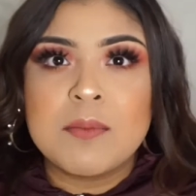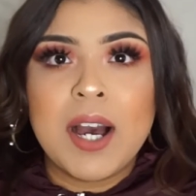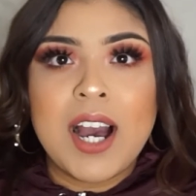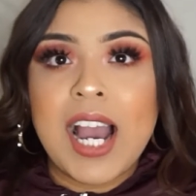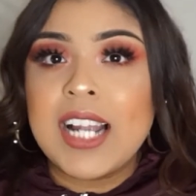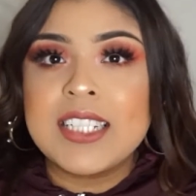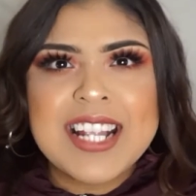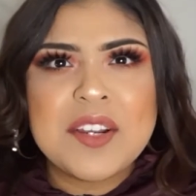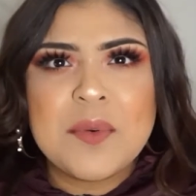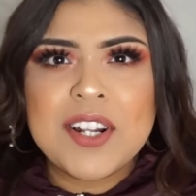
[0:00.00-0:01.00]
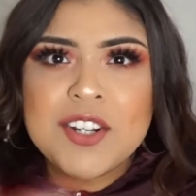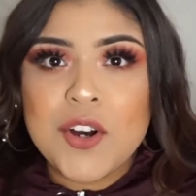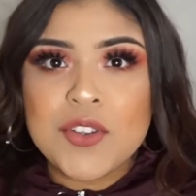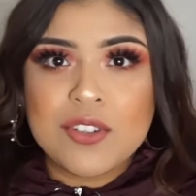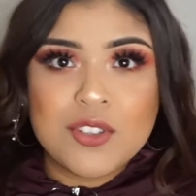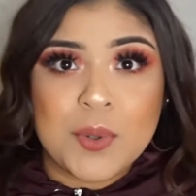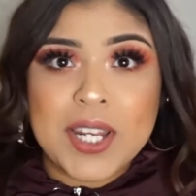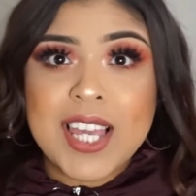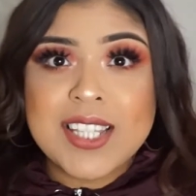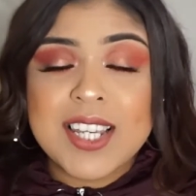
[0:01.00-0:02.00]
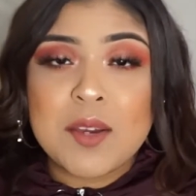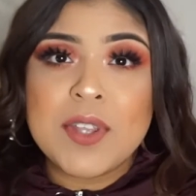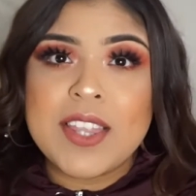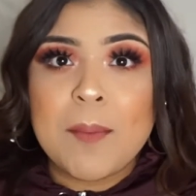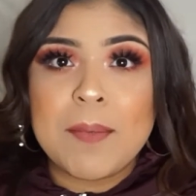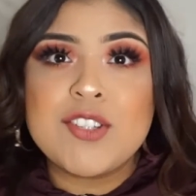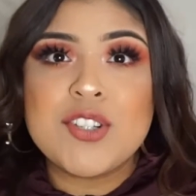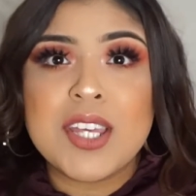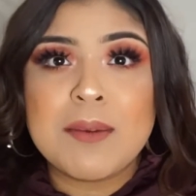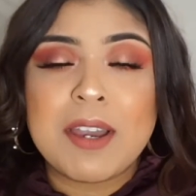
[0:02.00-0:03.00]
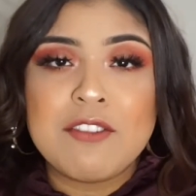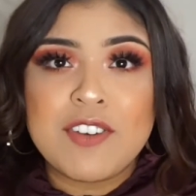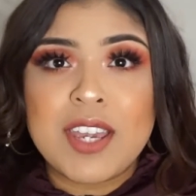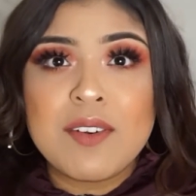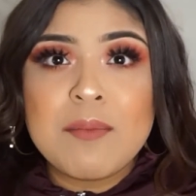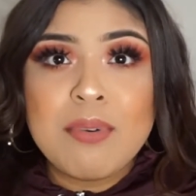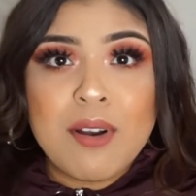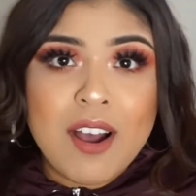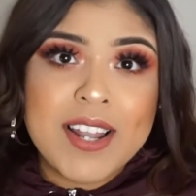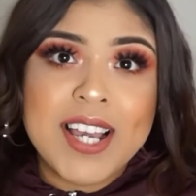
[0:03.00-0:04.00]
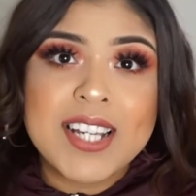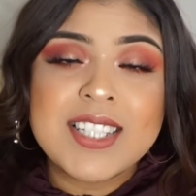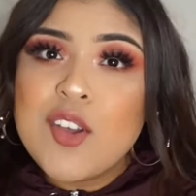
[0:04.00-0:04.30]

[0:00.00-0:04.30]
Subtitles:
but I didn't want to go through 2018 without mentioning my favorite products.